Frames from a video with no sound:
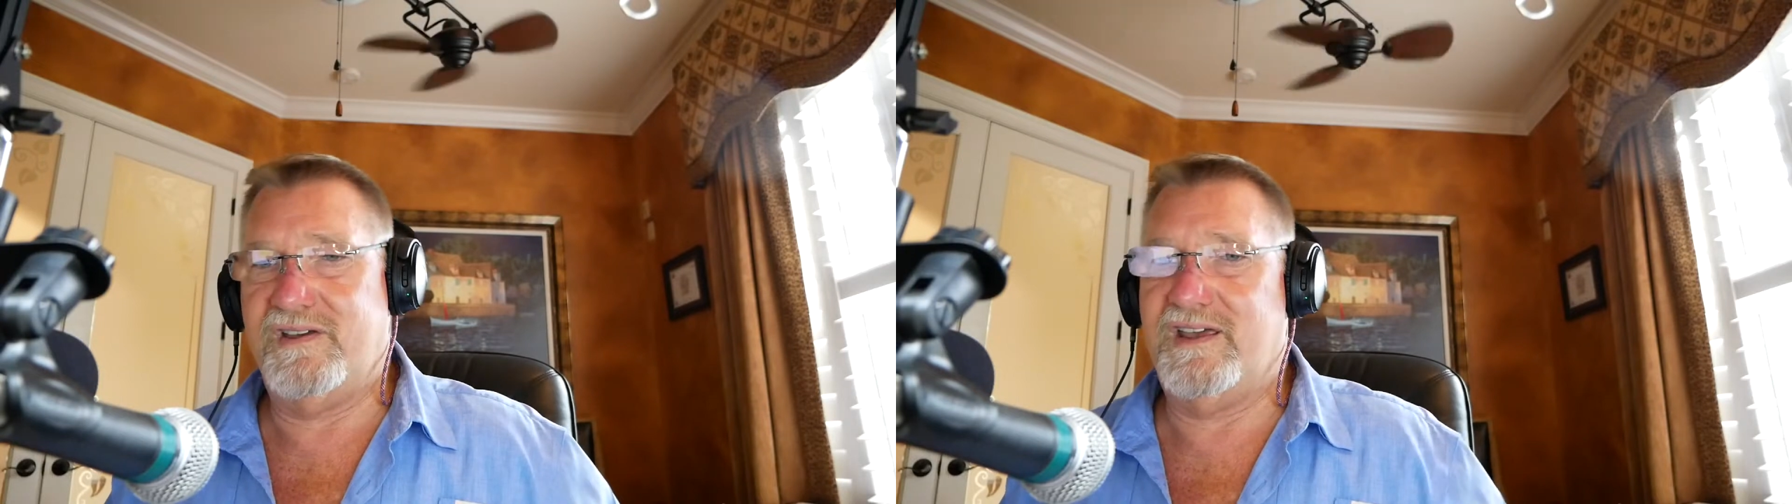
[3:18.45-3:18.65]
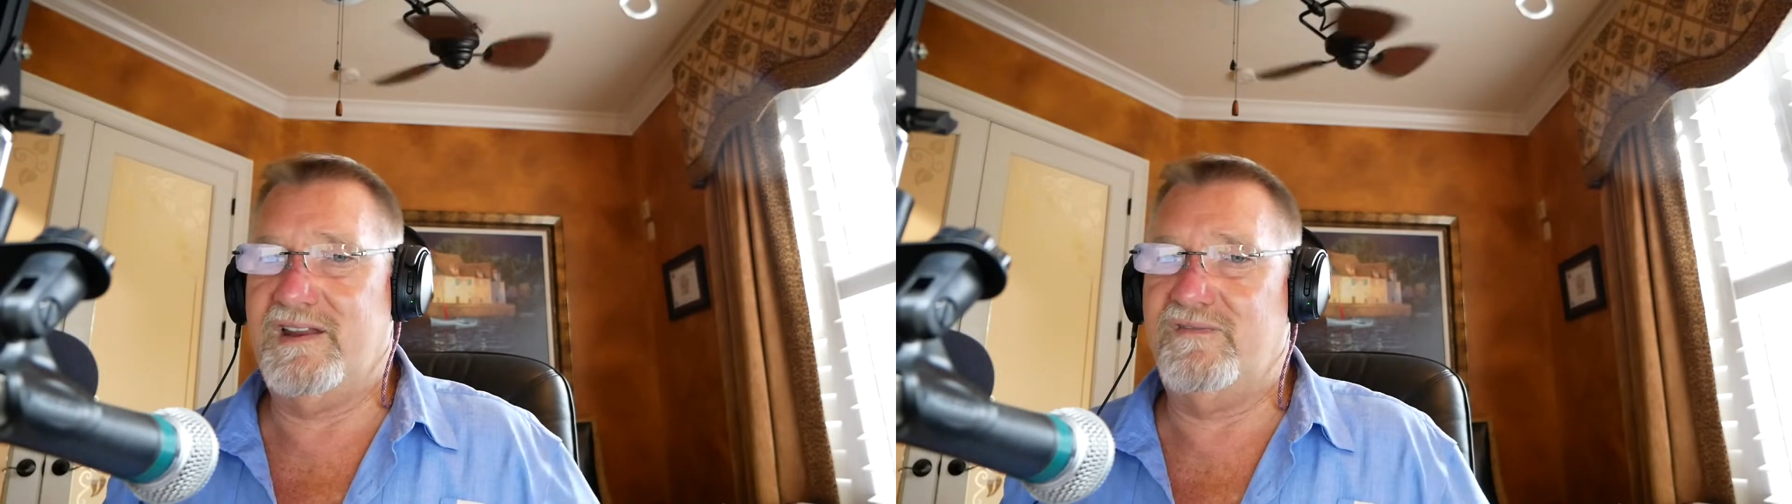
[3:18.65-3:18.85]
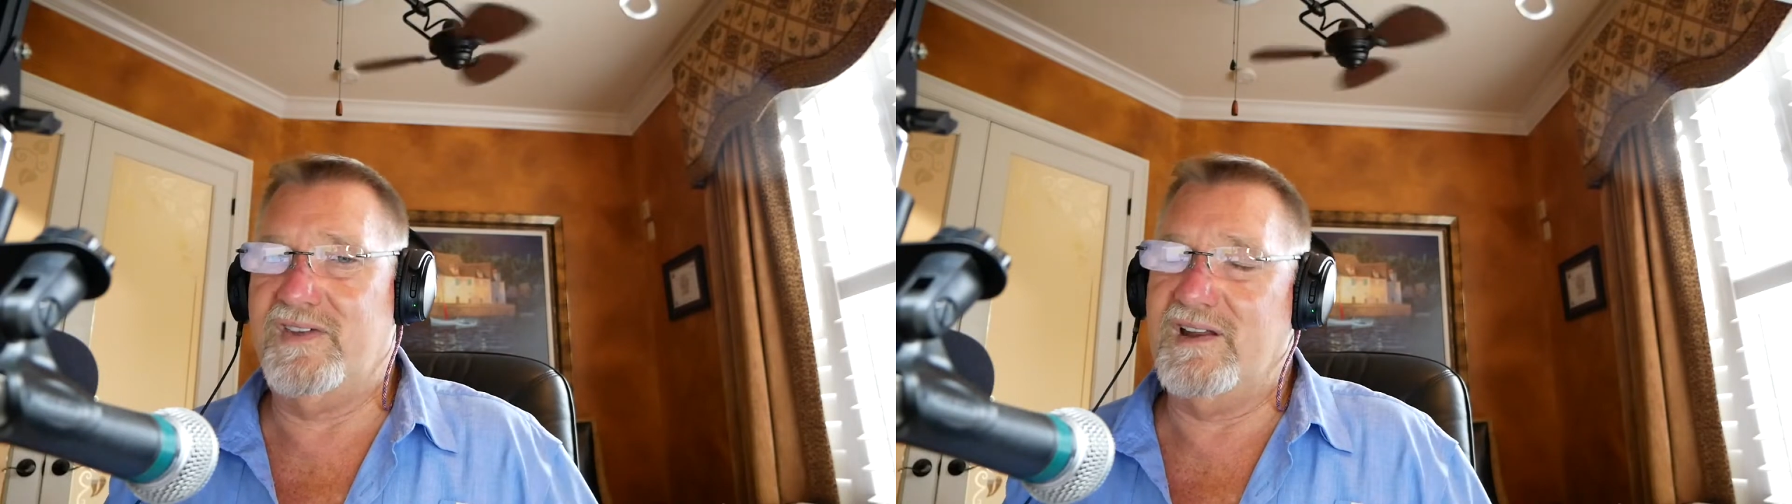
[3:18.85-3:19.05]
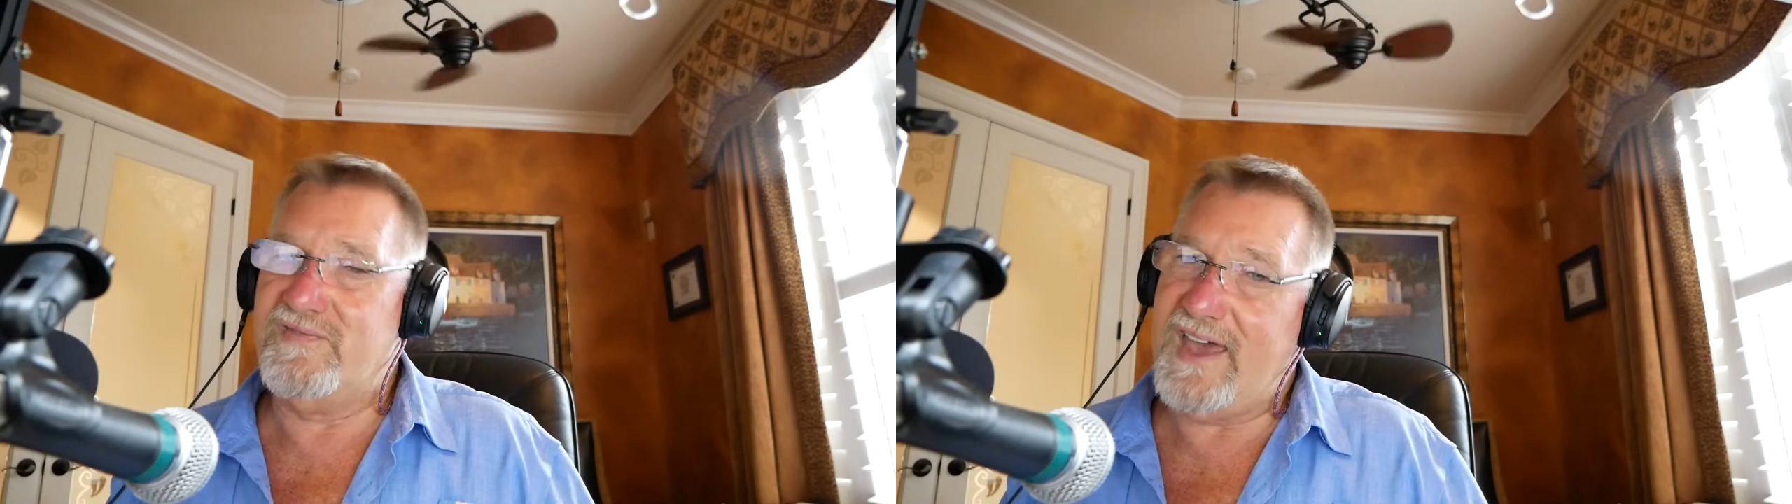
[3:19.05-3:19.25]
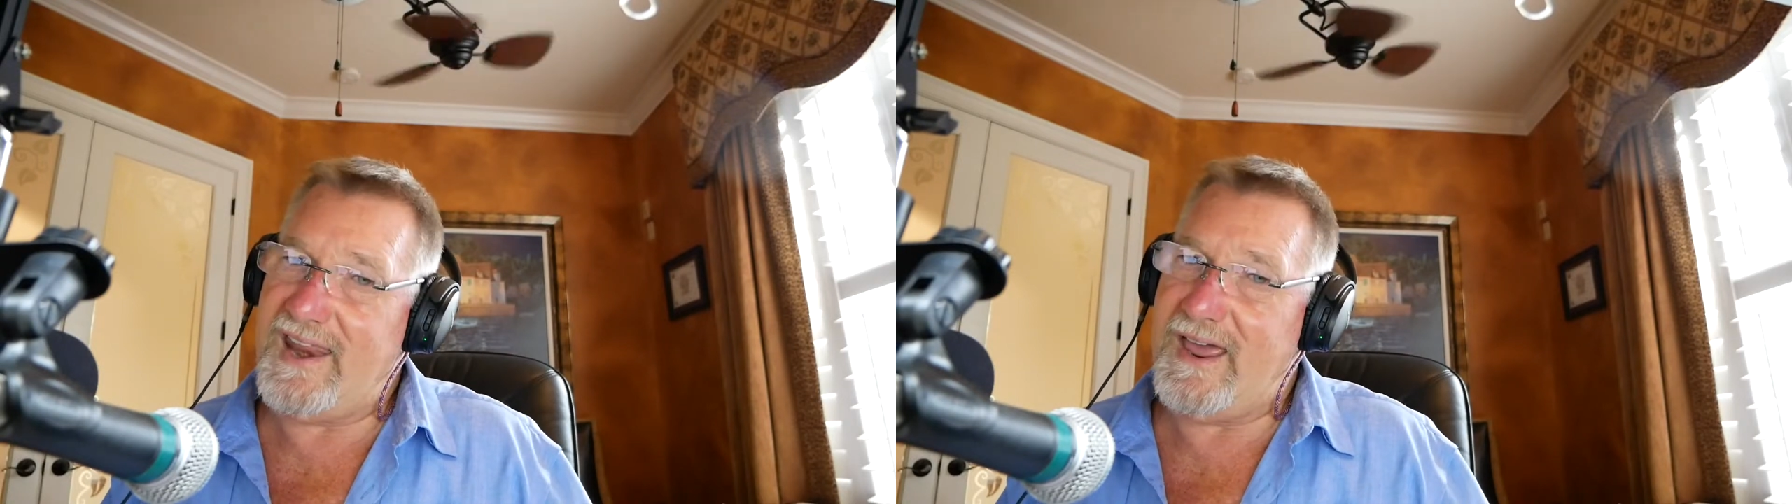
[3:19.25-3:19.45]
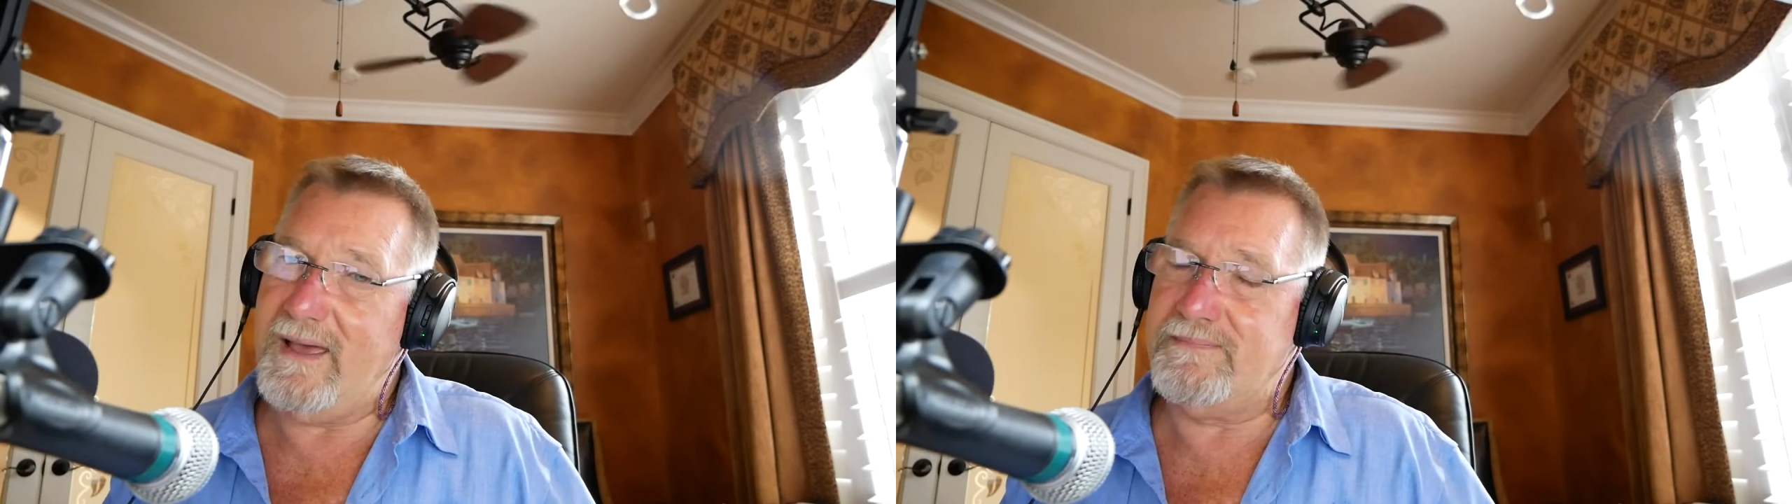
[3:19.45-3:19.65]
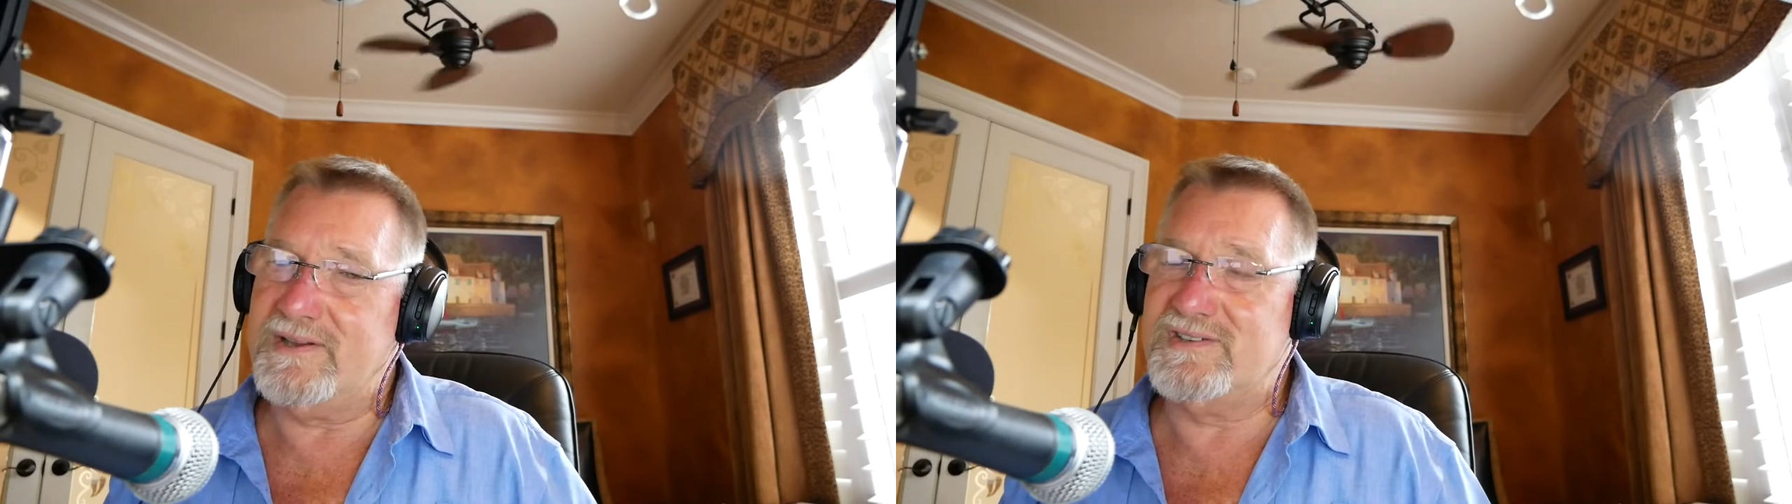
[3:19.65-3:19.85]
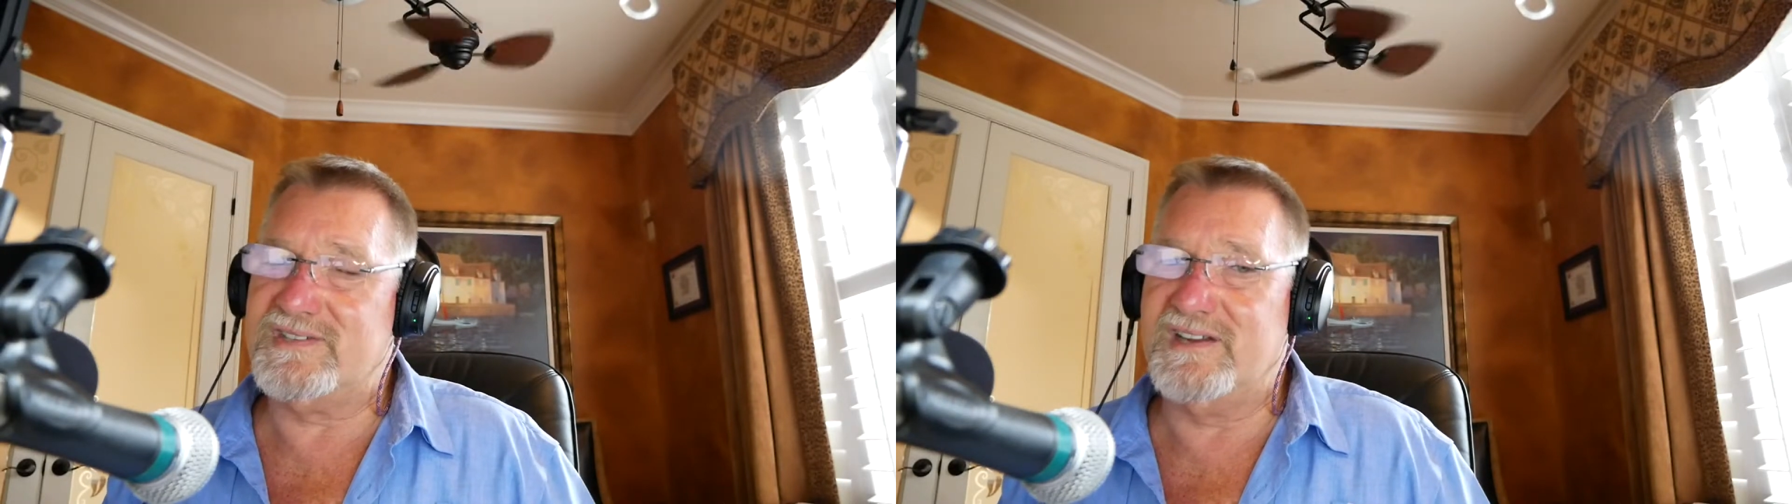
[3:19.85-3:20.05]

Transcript: And if, and if that happens,